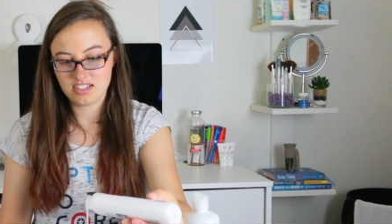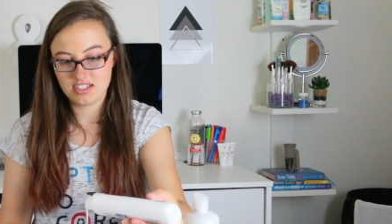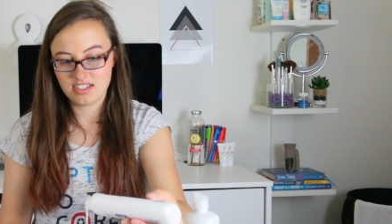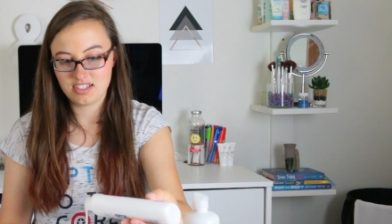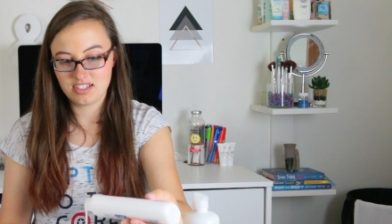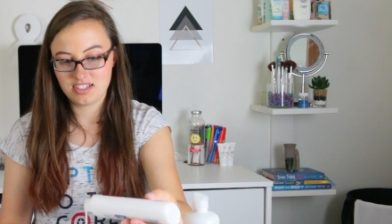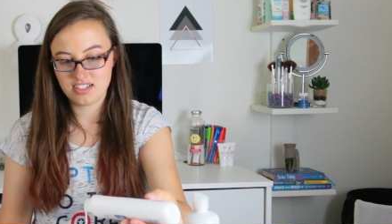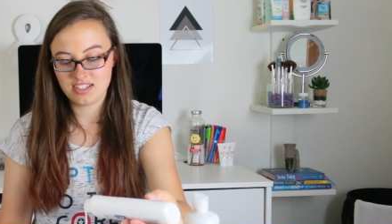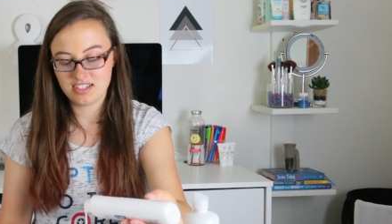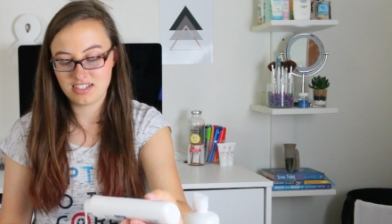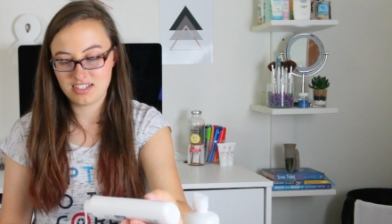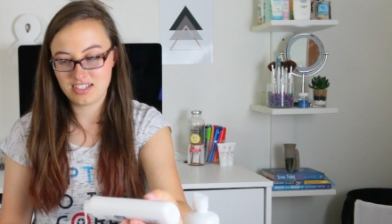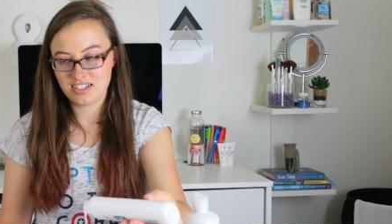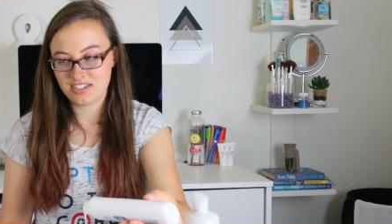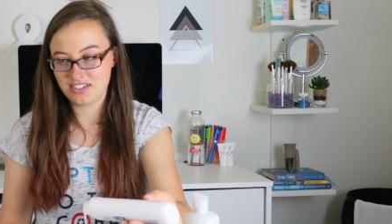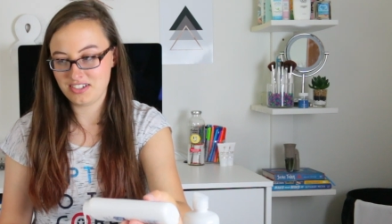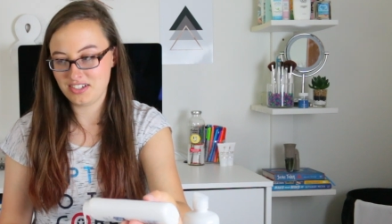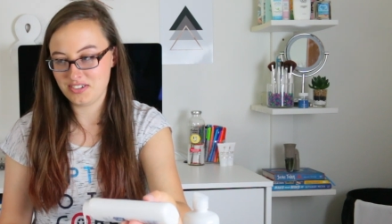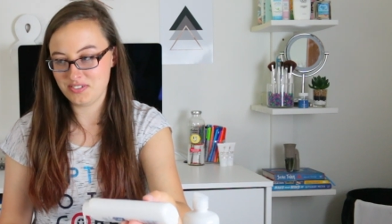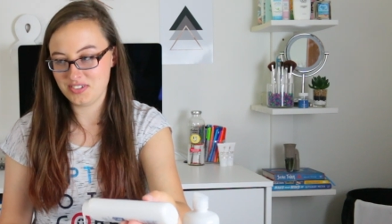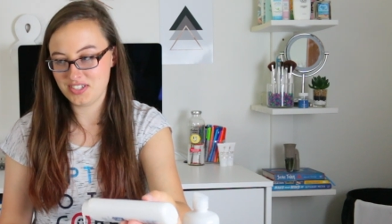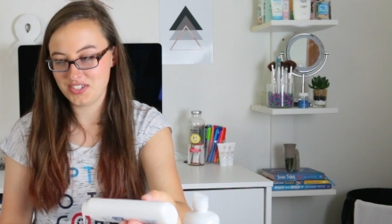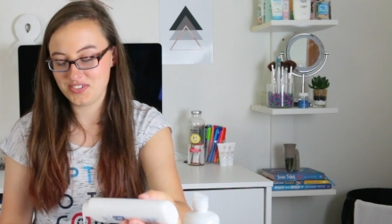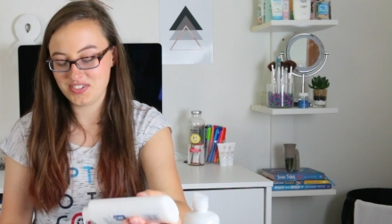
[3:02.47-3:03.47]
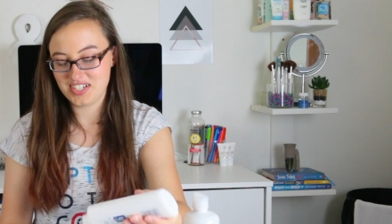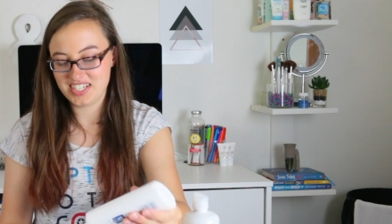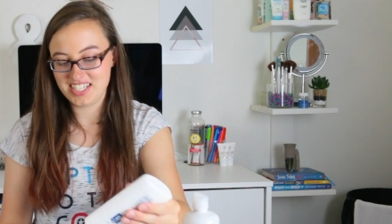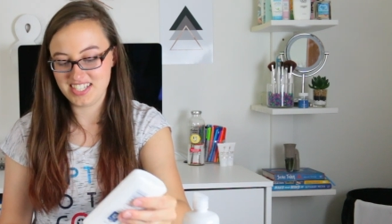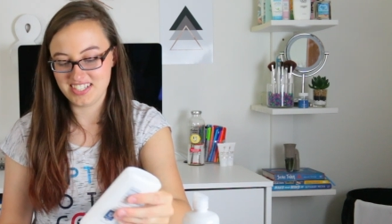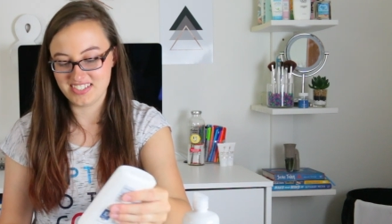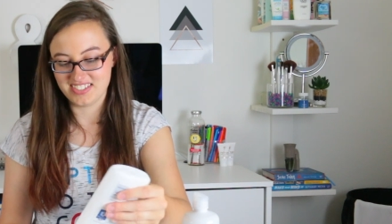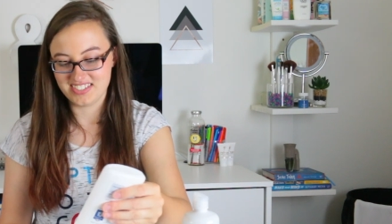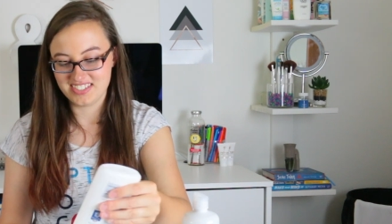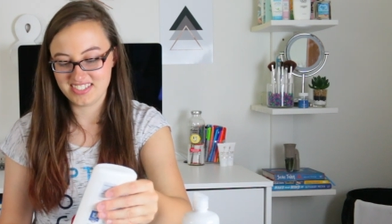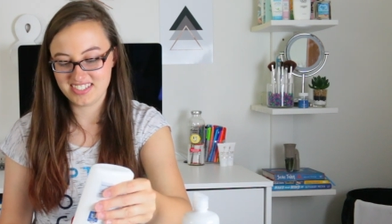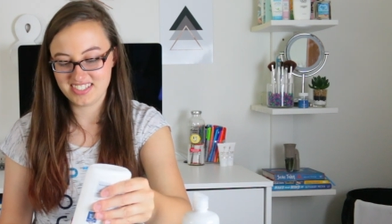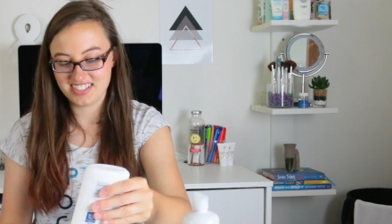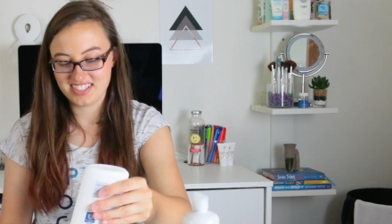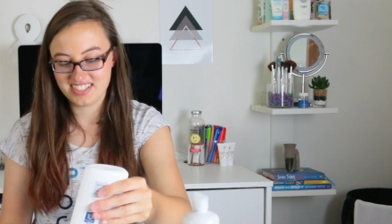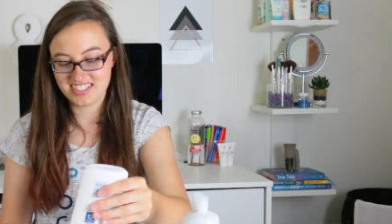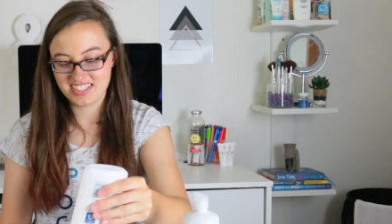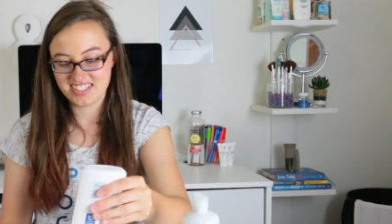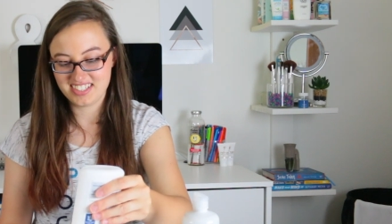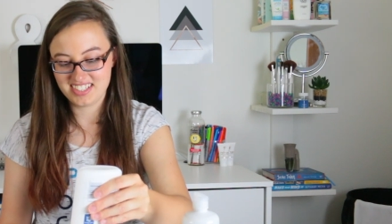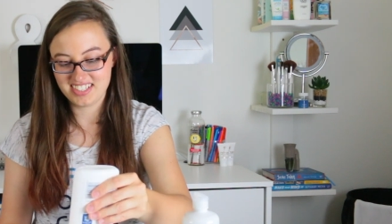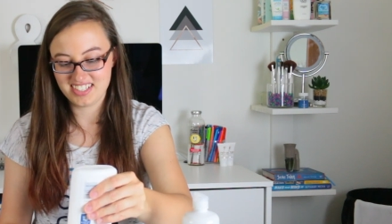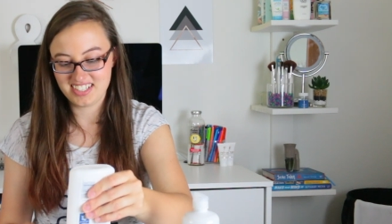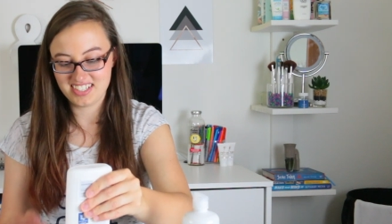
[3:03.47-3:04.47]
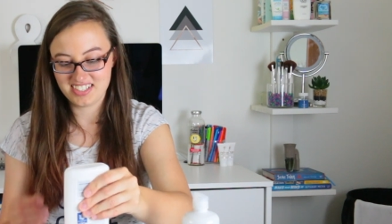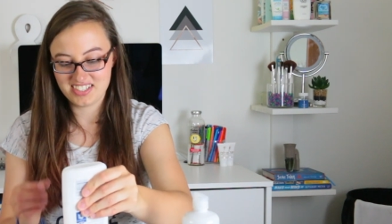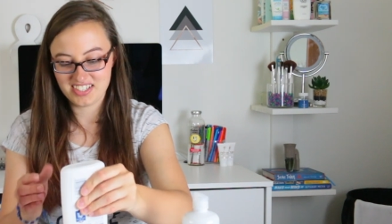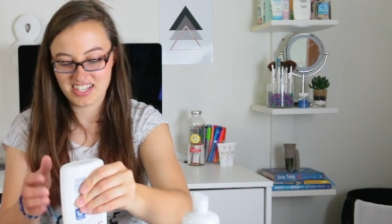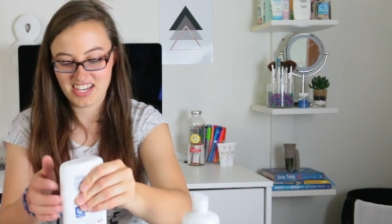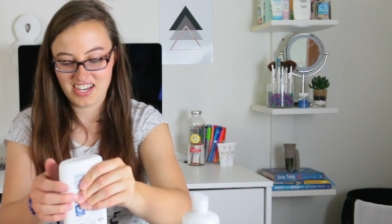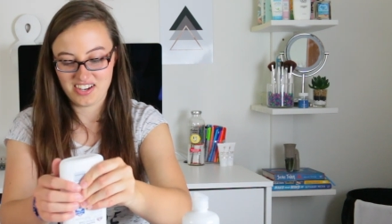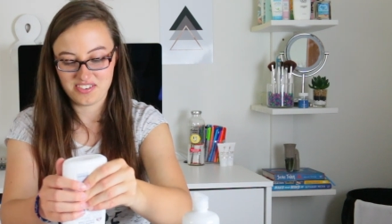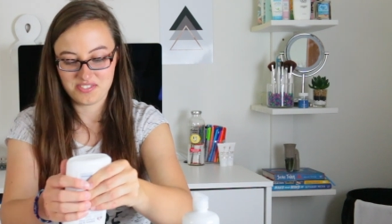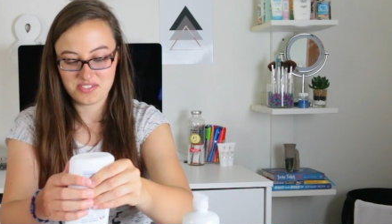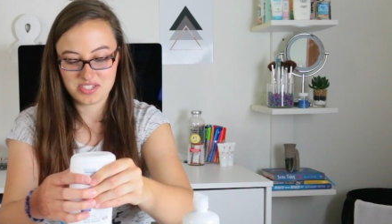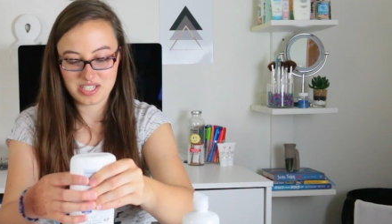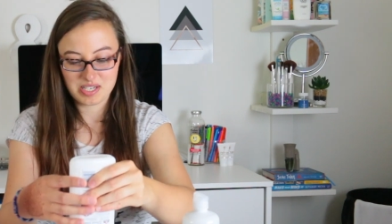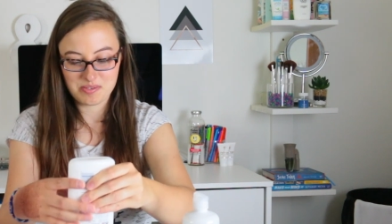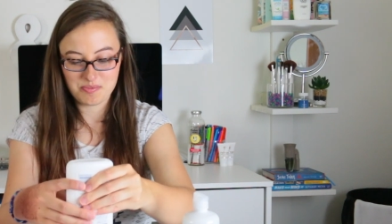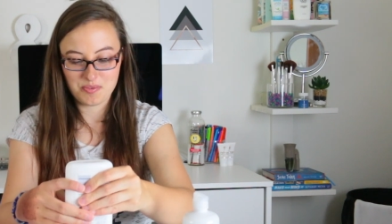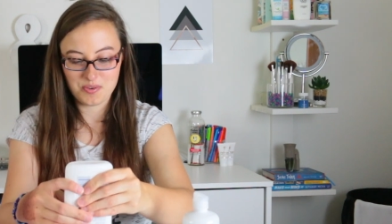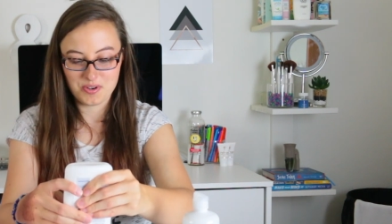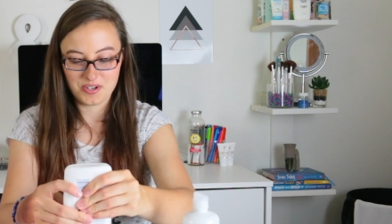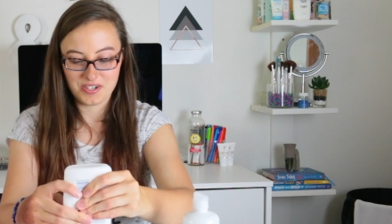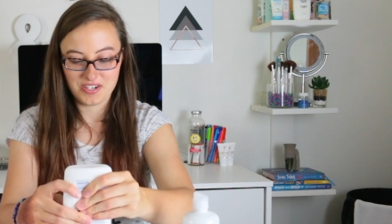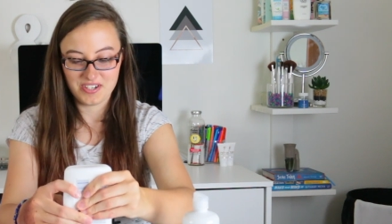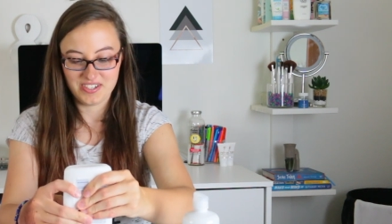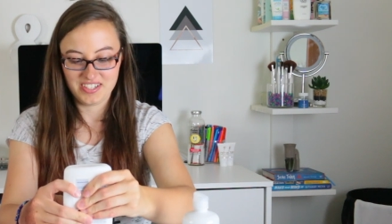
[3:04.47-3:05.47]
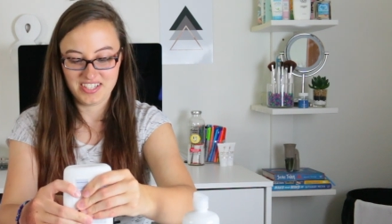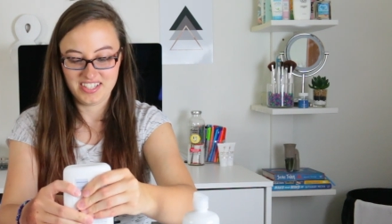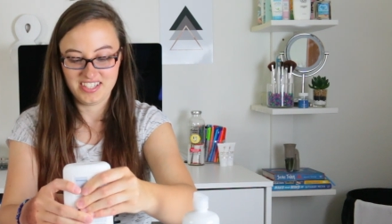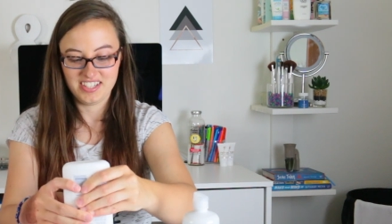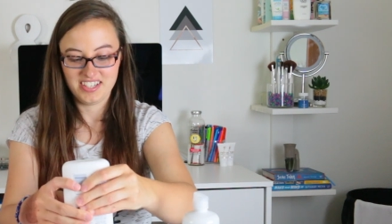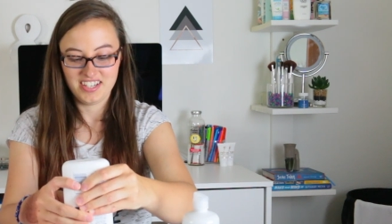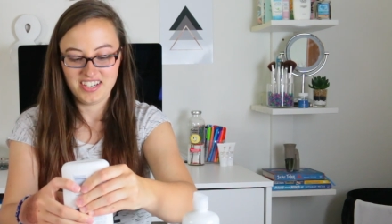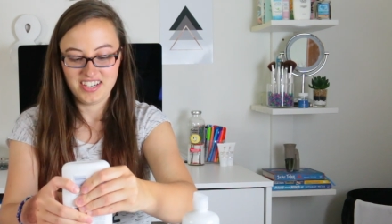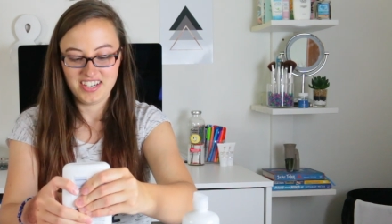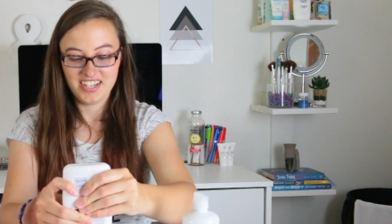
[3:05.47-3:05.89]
I don't know. What do I do? Oh, okay, I'm just going to pour it all in.